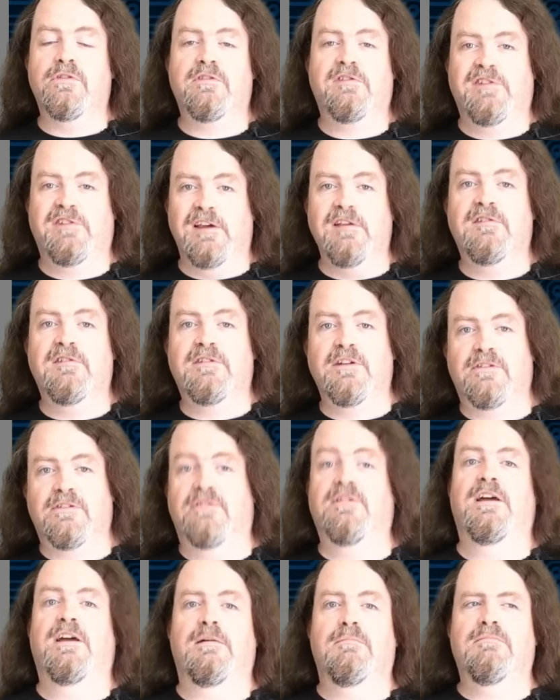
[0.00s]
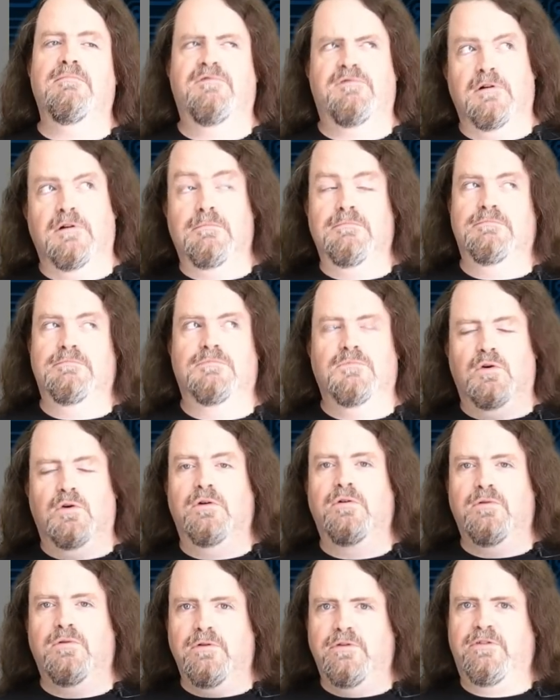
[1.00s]
changed its name from
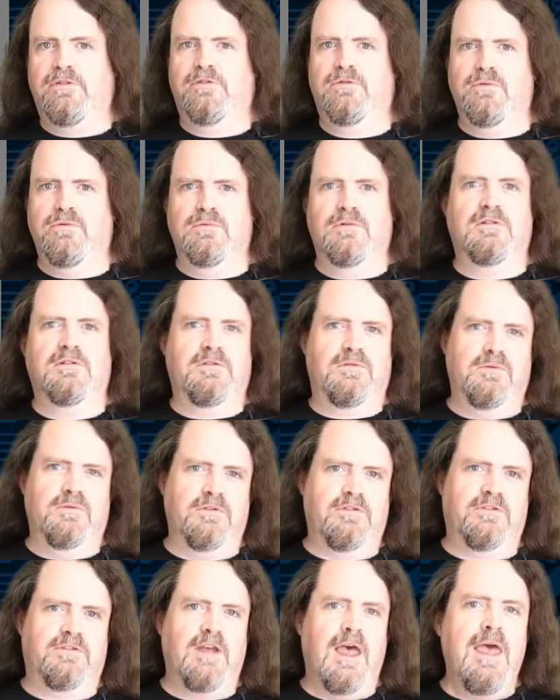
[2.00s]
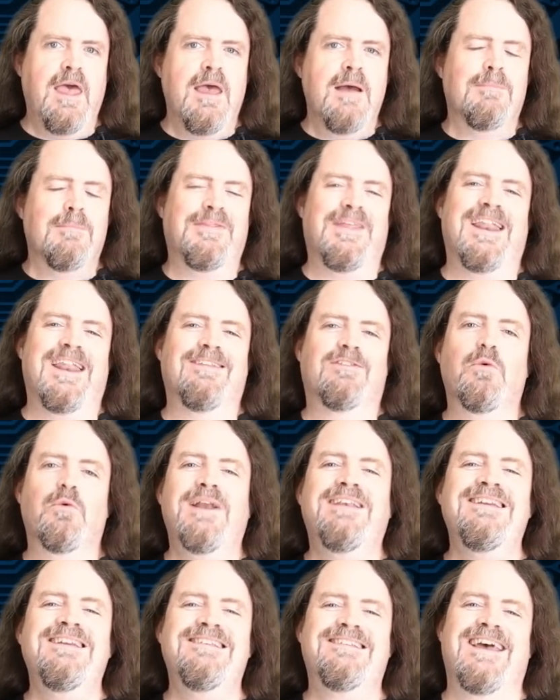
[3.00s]
Aarhus to Aarhus, but then in
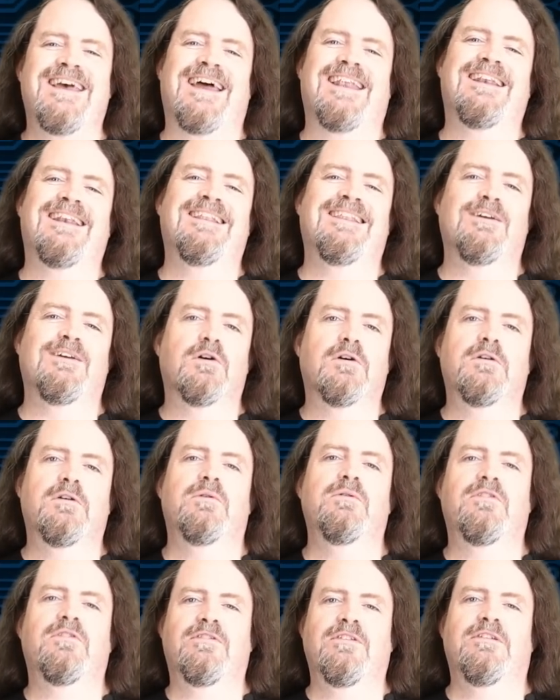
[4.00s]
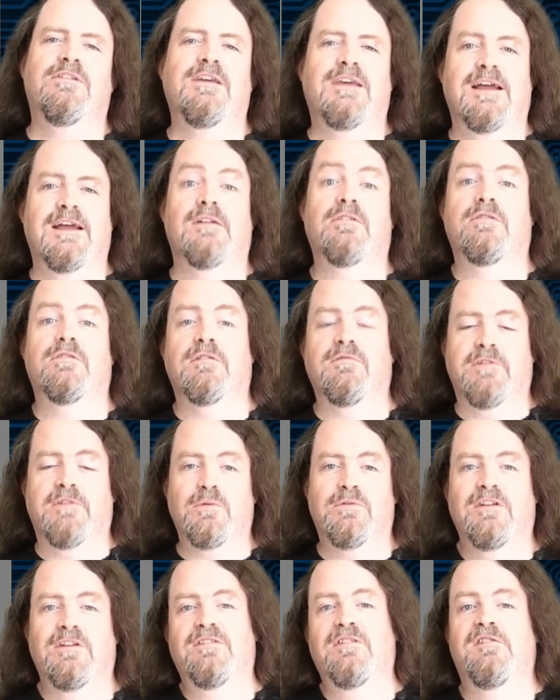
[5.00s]
2010, the Aarhus City Council
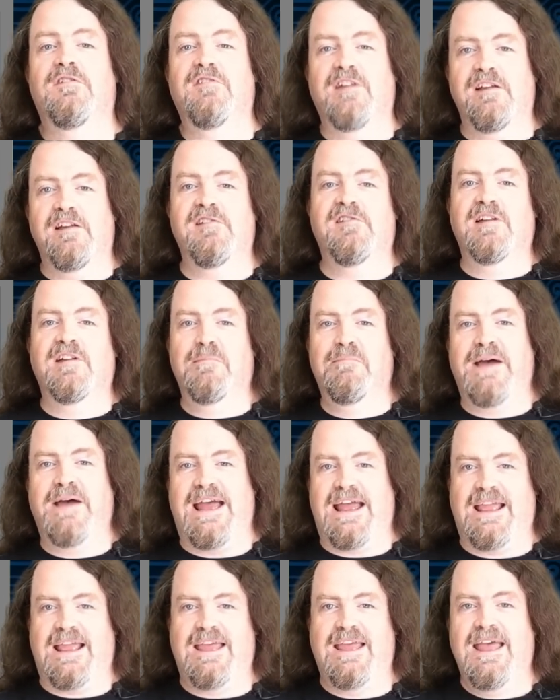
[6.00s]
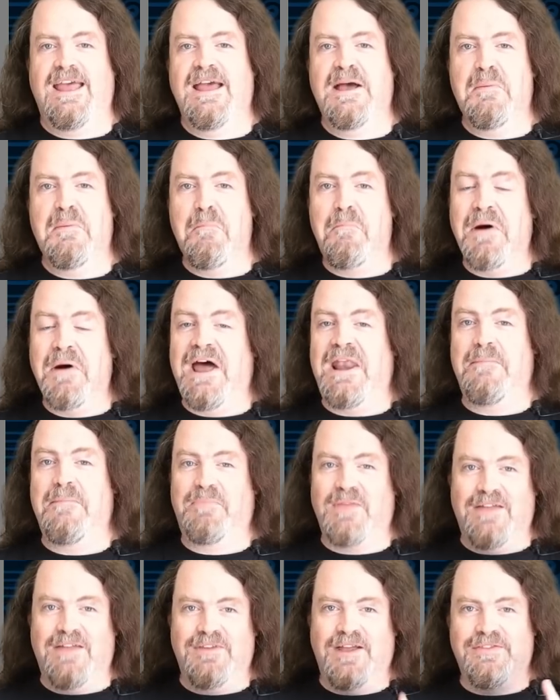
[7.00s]
voted to change it back. But,
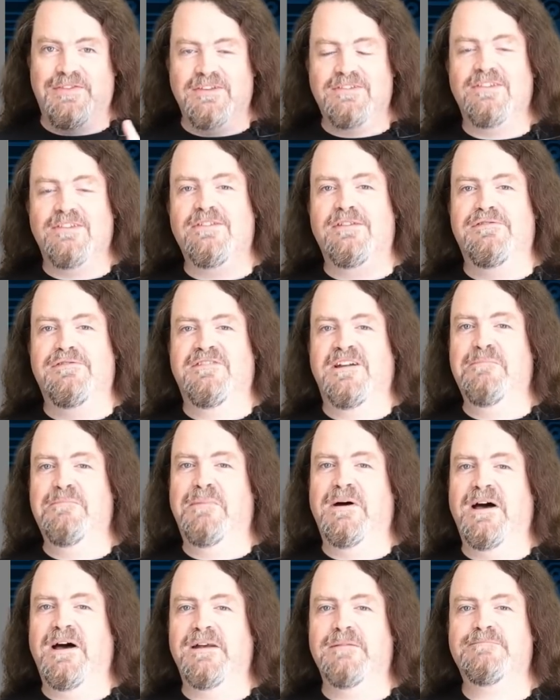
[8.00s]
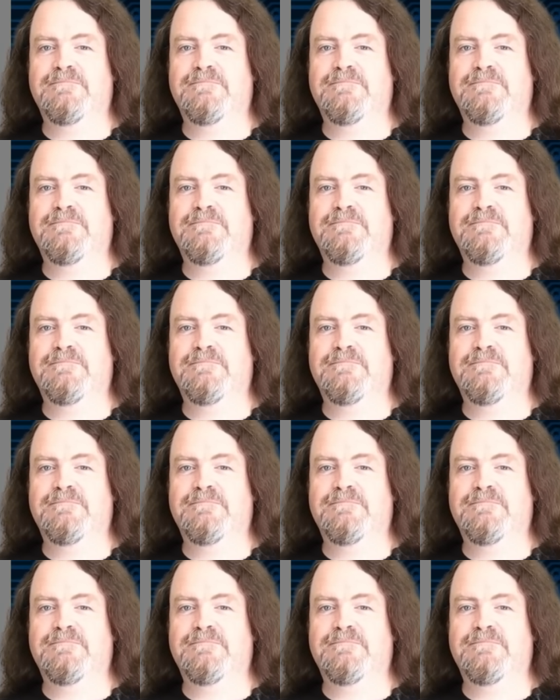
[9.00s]
and this is the fun part,